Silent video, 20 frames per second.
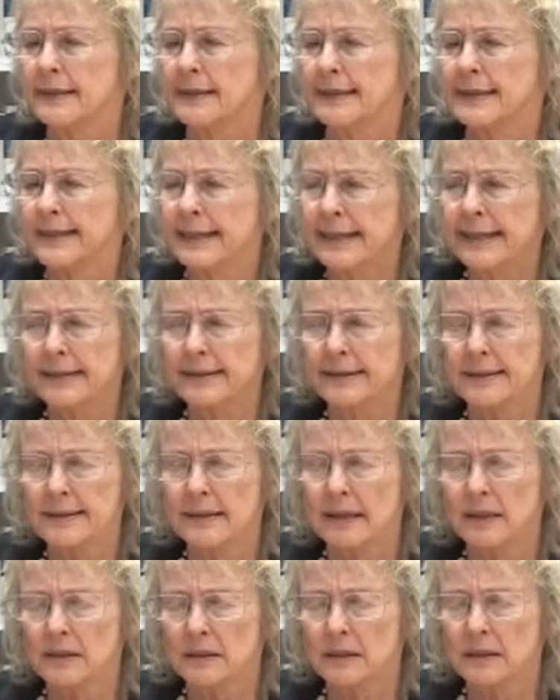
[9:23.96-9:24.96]
the sense,
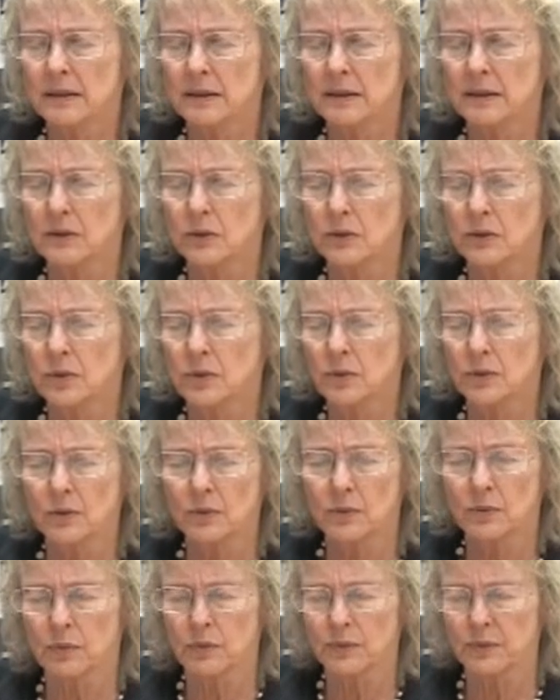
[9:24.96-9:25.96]
not that, the
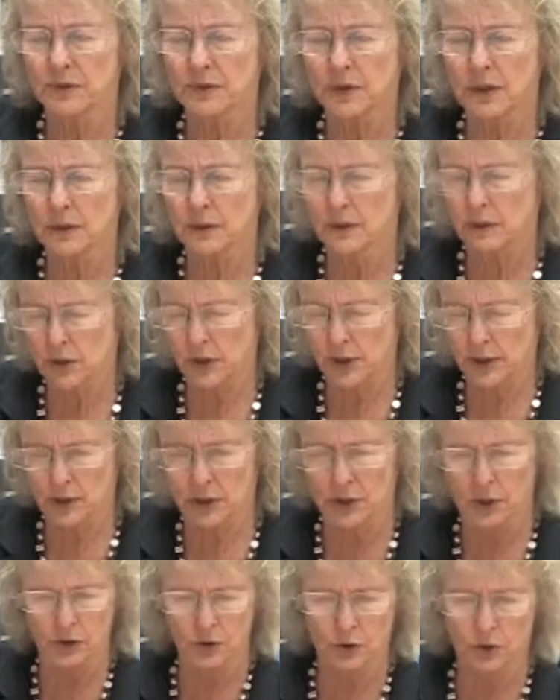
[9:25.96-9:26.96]

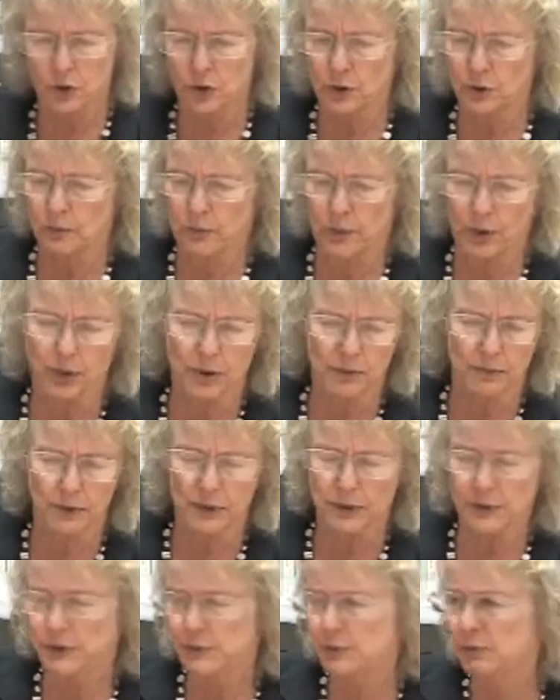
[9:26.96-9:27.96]
psychology
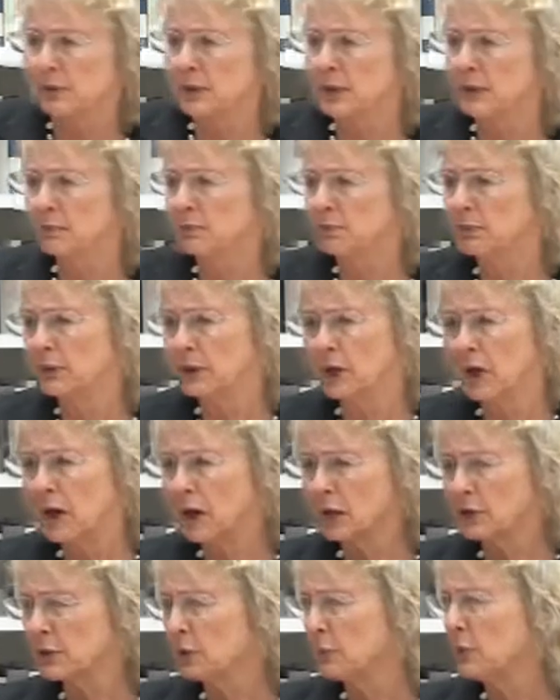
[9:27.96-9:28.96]
department is being
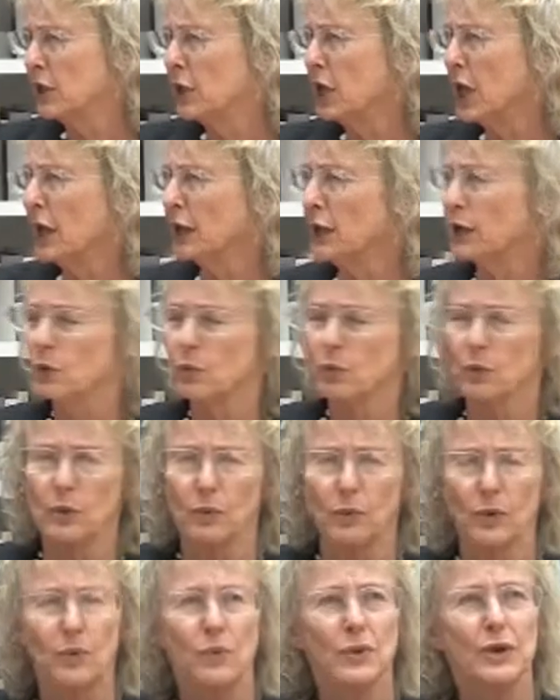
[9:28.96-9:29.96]
blocked or we can't get
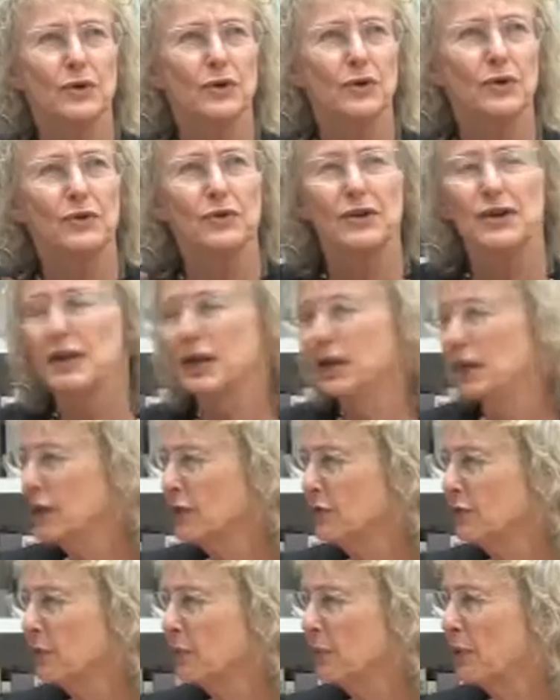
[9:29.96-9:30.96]
what we want, the
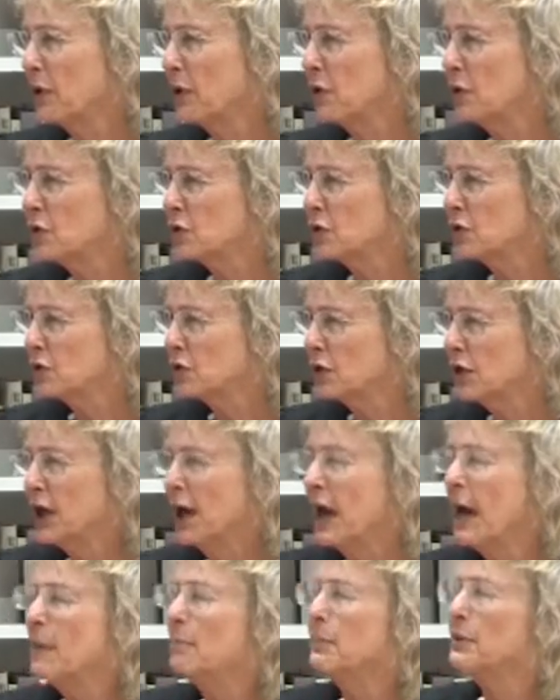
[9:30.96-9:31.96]
negative approach,
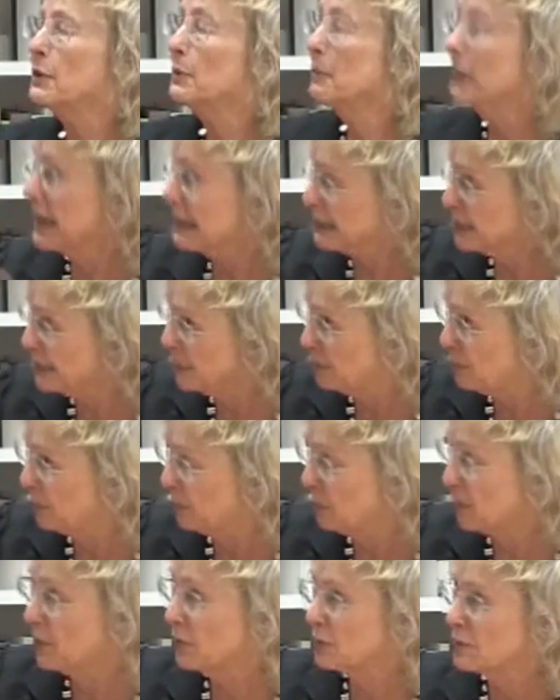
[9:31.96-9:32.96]
but the positive
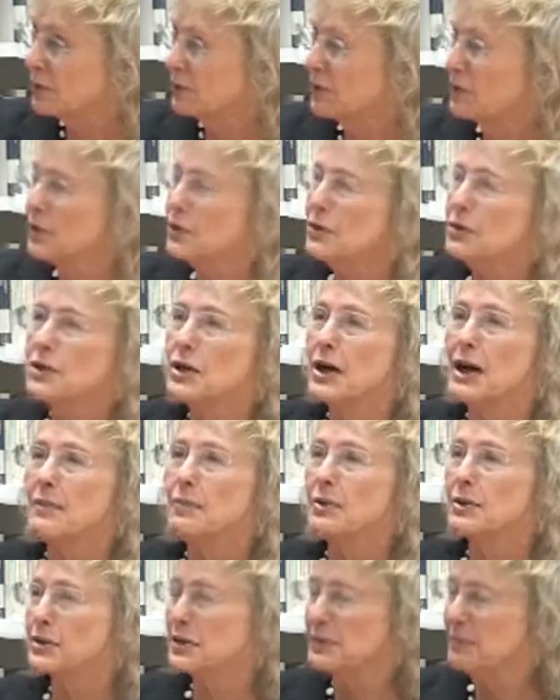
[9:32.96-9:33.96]
approach, that her
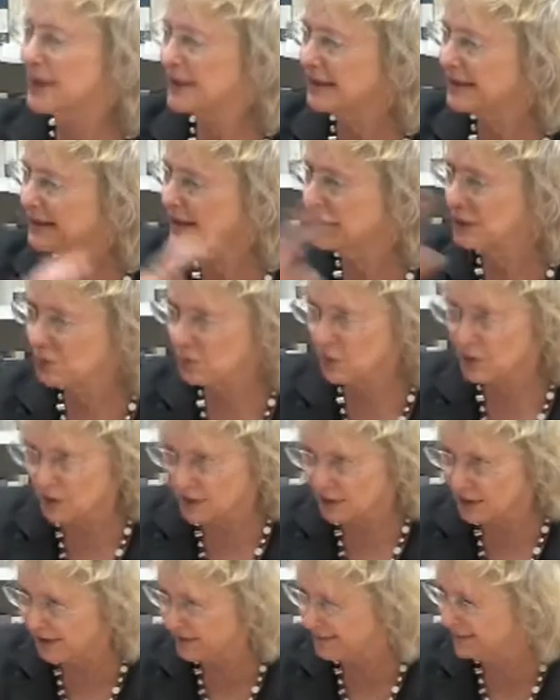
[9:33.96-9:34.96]
job was to make things
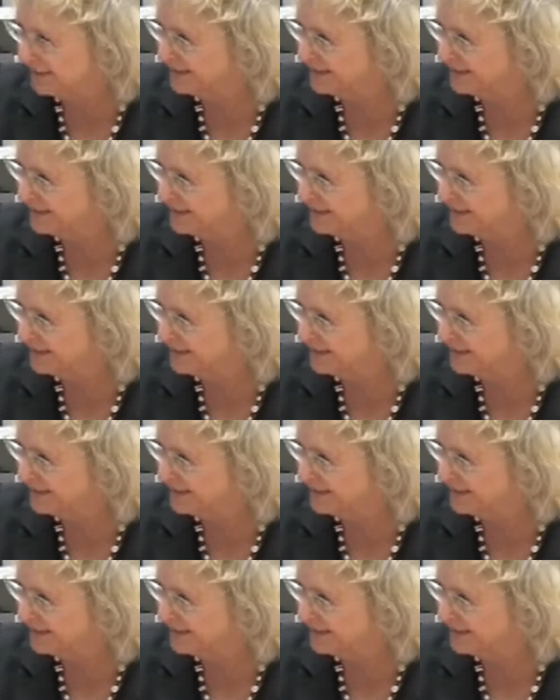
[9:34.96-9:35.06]
work